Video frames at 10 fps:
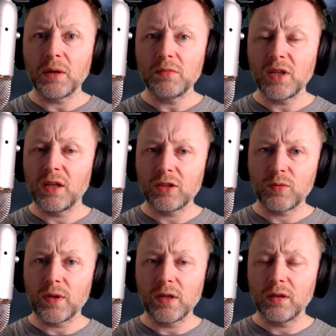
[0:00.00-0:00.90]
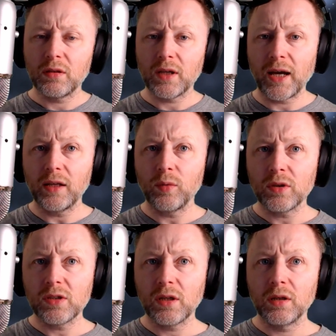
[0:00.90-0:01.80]
Jamesy, this wee guy that
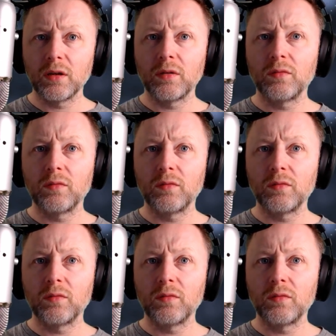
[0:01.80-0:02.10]
walks here.